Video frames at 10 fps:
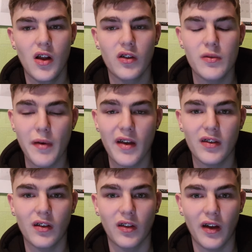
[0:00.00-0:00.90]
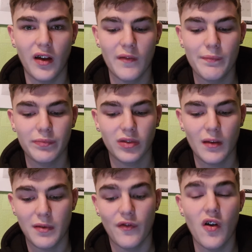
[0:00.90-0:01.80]
So basically,
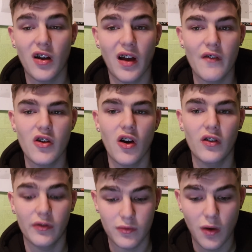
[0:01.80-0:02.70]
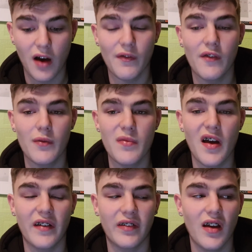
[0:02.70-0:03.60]
before I carry on, from what I've read from
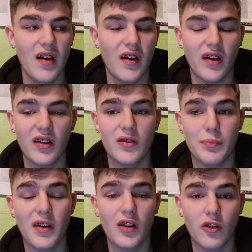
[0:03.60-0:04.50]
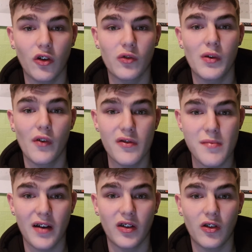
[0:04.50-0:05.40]
that is, he's been in touch with
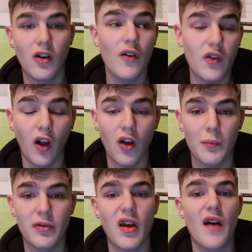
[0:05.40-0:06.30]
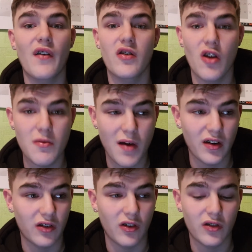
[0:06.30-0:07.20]
other clubs that have had no
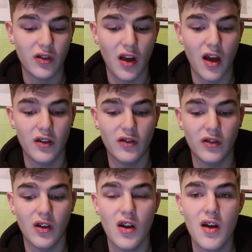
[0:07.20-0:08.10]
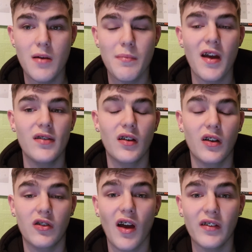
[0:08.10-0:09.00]
managers and
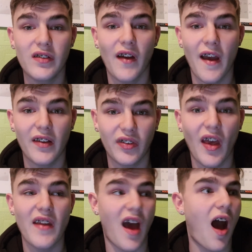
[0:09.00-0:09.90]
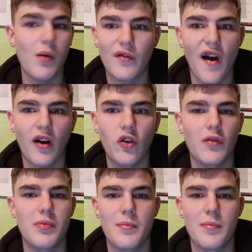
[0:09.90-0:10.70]
basically trying to get his sen out of our club